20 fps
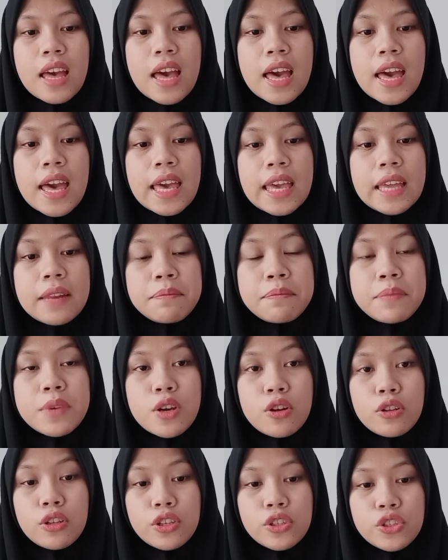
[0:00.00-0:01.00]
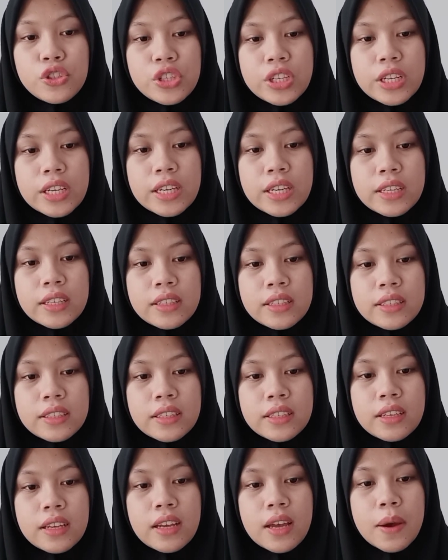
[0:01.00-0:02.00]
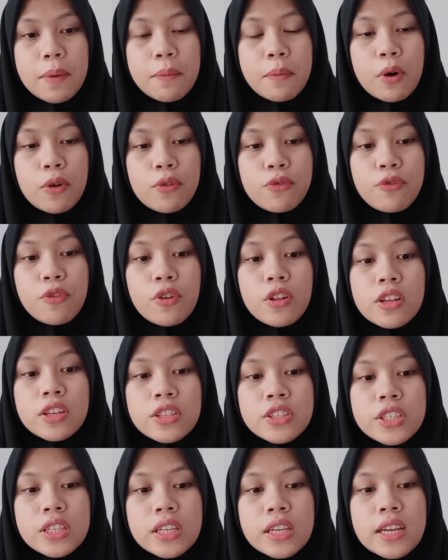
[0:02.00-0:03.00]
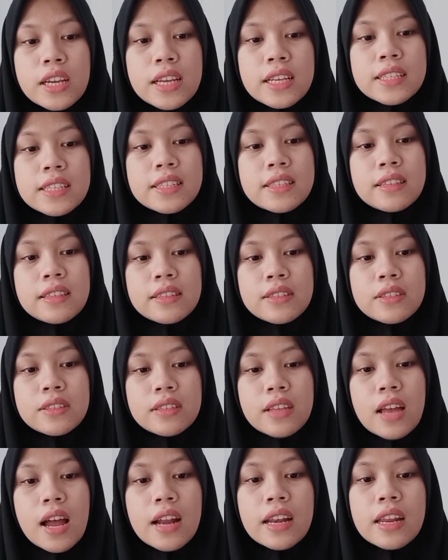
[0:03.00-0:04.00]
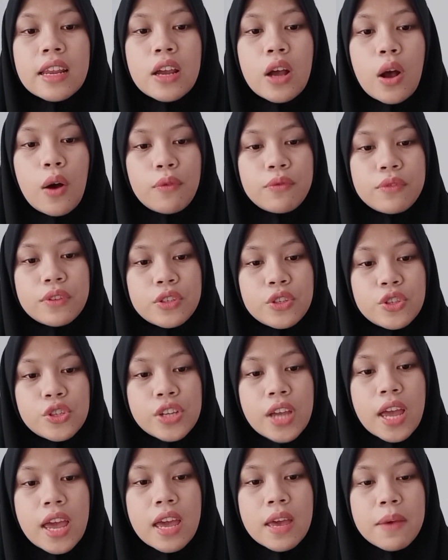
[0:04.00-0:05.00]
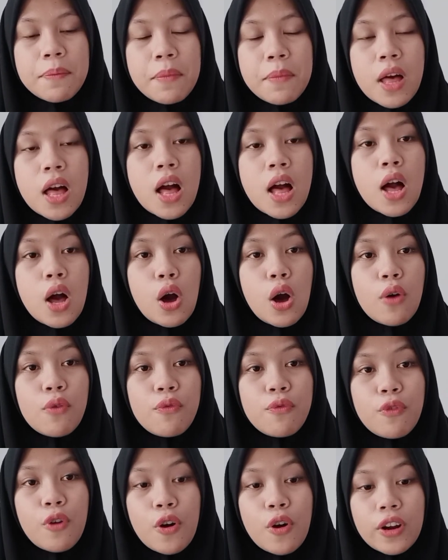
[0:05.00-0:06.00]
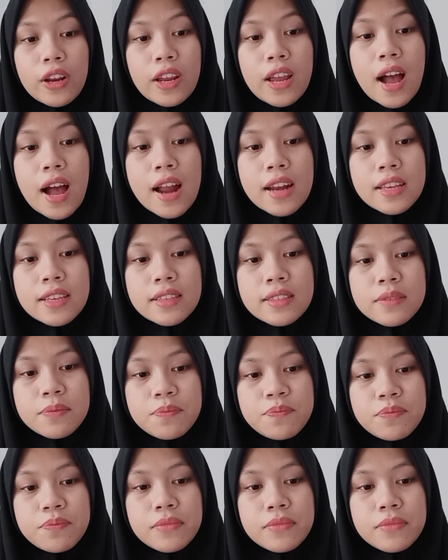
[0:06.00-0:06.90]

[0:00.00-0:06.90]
In biology, morphology is the study of the shape of organisms,